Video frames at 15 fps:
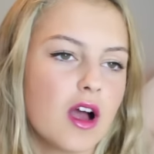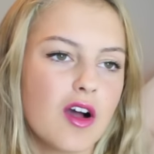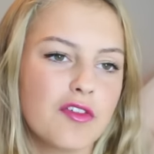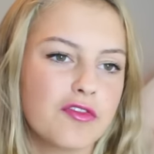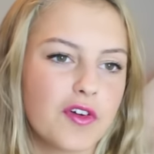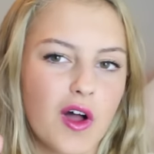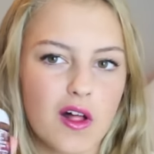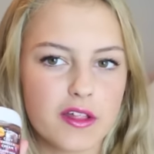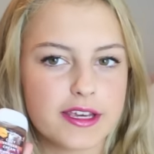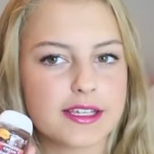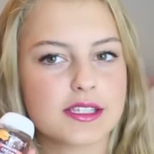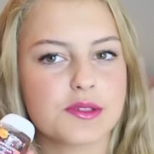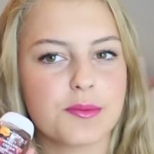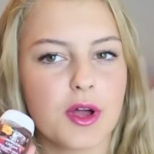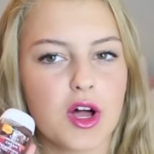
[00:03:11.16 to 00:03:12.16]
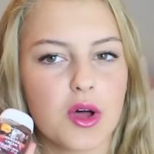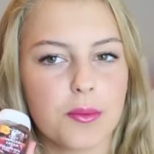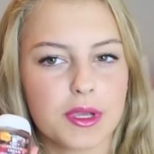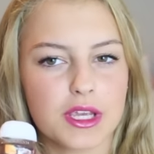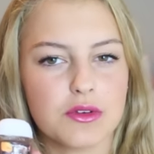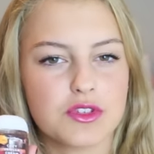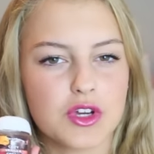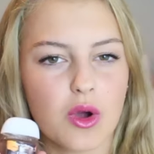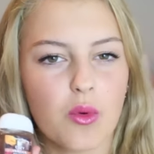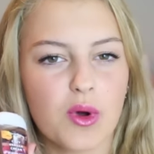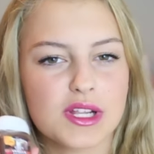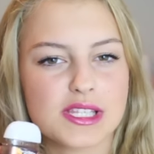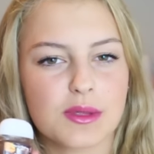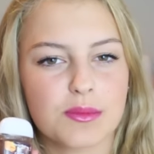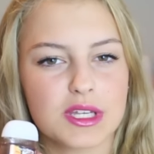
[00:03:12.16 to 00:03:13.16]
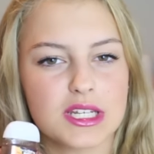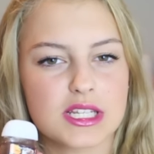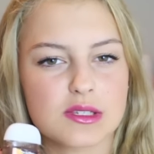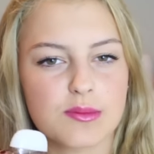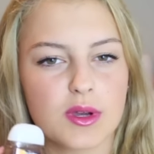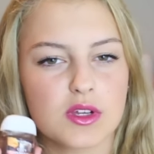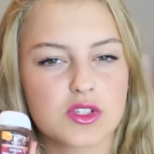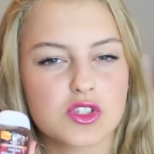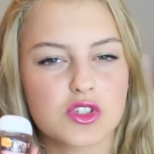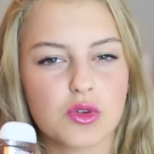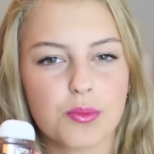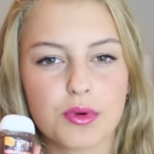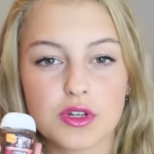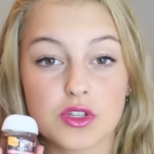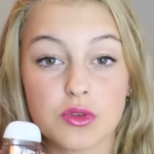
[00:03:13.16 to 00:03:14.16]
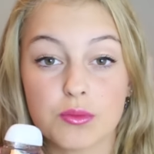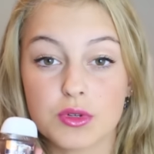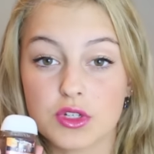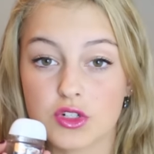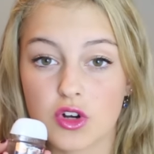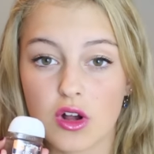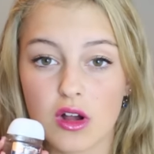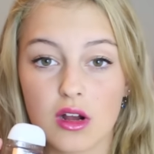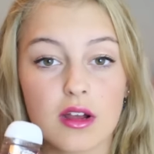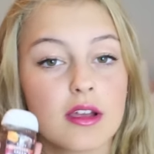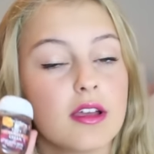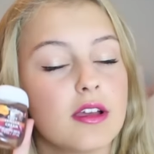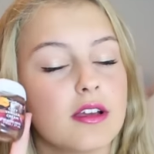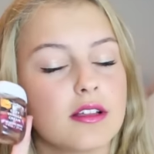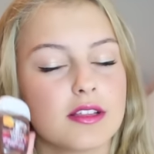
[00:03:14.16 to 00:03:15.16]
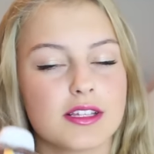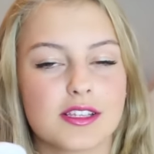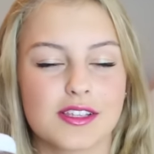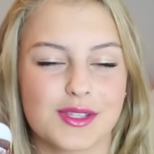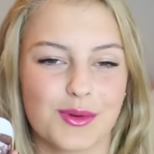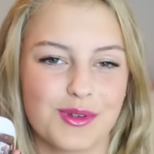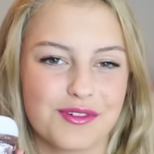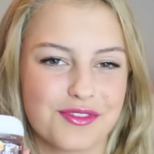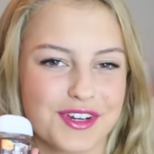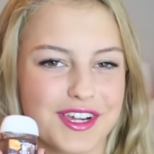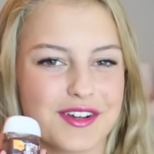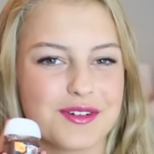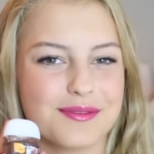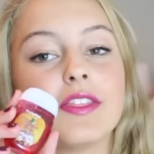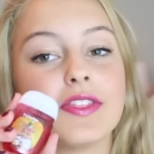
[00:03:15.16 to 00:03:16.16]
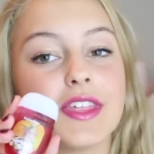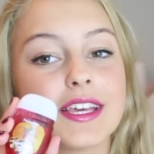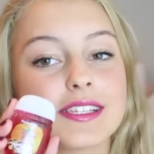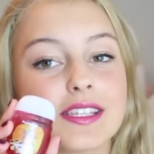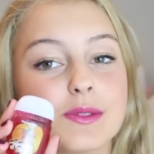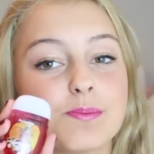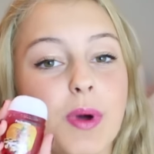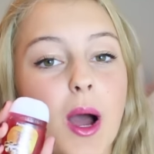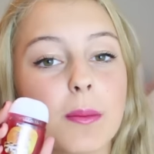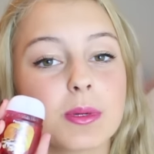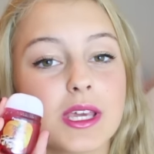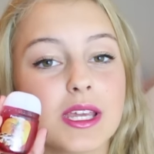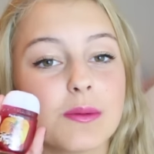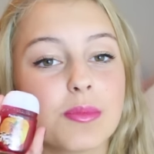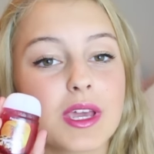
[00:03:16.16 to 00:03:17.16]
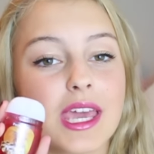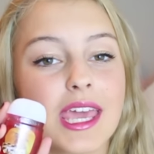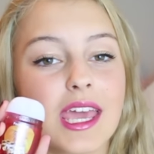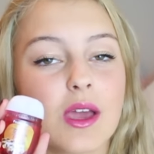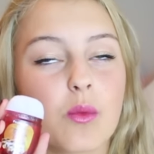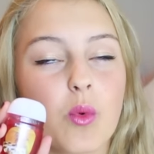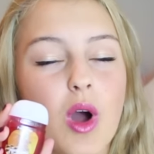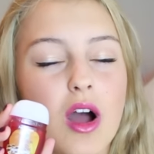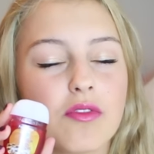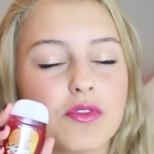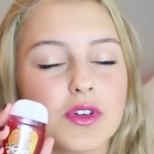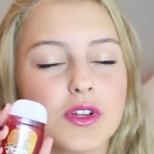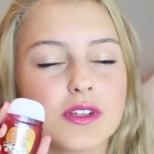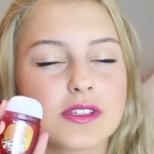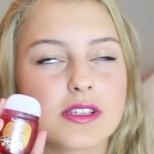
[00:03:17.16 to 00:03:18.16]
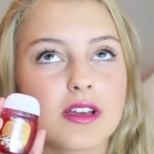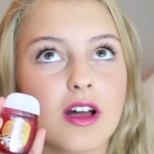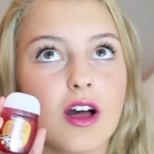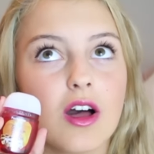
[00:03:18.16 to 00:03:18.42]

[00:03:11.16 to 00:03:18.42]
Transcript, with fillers: a folly smell, but you don't want something to smell super, super strong, this is the one for you. This is Pumpkin Pecan Waffles.